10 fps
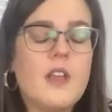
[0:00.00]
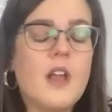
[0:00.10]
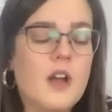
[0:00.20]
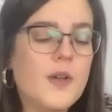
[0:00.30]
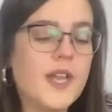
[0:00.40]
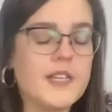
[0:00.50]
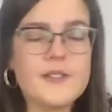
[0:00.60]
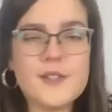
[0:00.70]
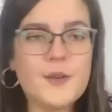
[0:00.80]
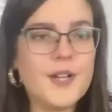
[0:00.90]
Okay,
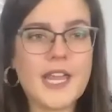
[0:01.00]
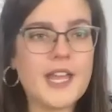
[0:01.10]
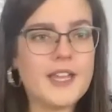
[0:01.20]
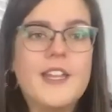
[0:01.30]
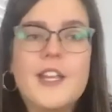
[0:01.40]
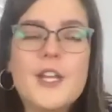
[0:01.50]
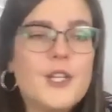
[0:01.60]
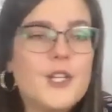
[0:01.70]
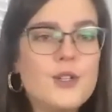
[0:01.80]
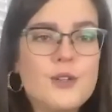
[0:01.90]
so again,
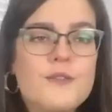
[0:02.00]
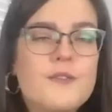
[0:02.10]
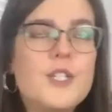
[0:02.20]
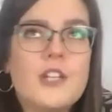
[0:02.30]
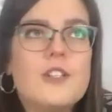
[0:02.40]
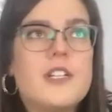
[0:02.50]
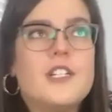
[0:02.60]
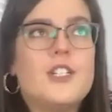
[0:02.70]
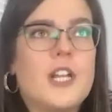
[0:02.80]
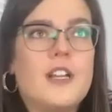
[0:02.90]
you've changed
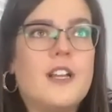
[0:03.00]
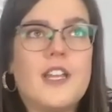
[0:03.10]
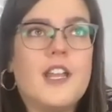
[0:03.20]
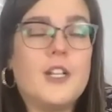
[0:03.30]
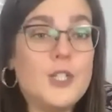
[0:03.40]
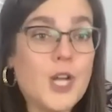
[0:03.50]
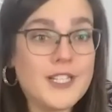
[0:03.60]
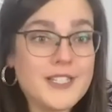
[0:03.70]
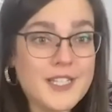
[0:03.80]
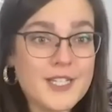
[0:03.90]
and
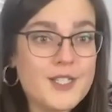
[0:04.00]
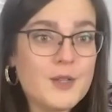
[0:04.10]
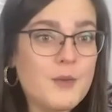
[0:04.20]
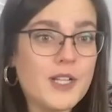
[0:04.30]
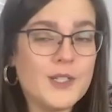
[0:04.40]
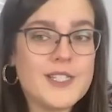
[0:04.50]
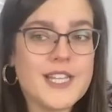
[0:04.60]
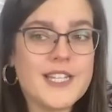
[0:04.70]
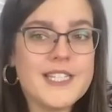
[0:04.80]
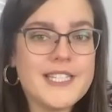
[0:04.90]
adjusted to what it looks
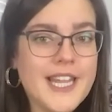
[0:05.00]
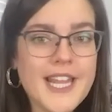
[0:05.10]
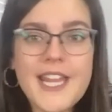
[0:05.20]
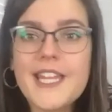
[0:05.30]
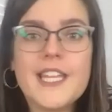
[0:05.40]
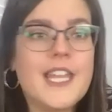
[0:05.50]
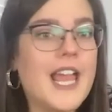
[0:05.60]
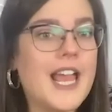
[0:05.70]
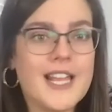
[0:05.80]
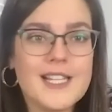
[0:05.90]
like today. And
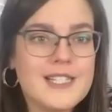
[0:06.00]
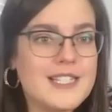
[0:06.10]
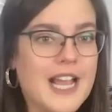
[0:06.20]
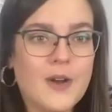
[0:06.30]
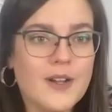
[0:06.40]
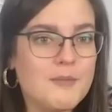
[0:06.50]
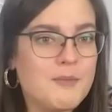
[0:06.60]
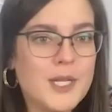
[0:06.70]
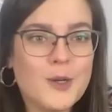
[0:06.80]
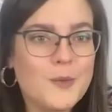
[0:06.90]
as our
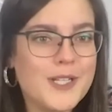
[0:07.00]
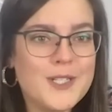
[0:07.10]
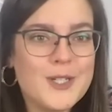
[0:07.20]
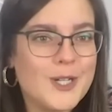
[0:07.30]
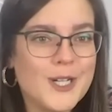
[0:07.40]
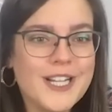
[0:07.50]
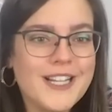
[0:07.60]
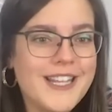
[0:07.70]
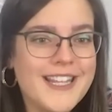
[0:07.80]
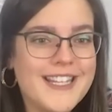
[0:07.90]
bitter winter
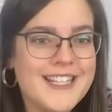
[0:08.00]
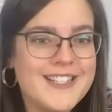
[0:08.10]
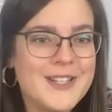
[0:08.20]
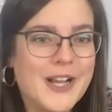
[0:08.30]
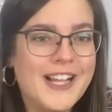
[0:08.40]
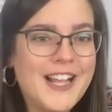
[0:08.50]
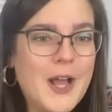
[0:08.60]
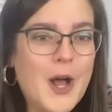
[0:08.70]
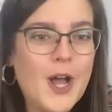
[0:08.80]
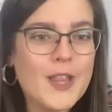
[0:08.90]
is
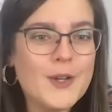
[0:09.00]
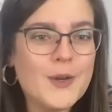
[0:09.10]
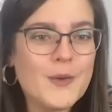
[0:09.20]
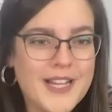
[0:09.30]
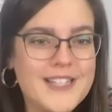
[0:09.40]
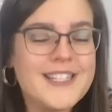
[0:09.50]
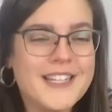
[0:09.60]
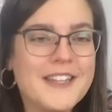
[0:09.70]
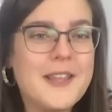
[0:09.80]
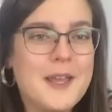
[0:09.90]
on the
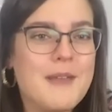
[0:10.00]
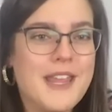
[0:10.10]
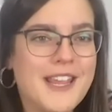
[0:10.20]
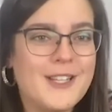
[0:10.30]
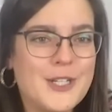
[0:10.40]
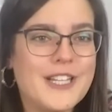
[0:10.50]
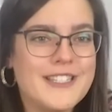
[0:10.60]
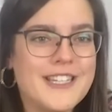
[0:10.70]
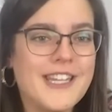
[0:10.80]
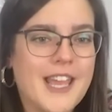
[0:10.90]
horizon, that may
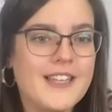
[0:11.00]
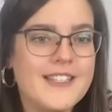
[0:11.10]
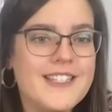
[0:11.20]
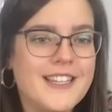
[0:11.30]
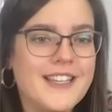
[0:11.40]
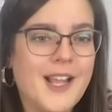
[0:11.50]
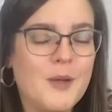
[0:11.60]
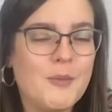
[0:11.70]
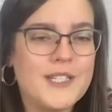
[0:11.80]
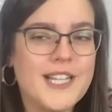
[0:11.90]
adjust again to
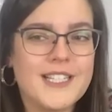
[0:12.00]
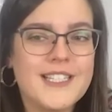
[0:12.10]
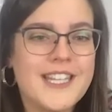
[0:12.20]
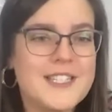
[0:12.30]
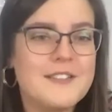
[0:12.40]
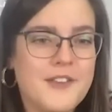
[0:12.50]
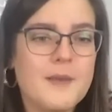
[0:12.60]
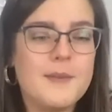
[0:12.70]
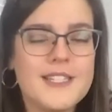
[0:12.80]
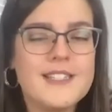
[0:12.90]
help protect kids and
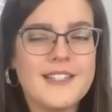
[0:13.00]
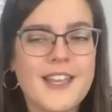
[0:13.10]
families.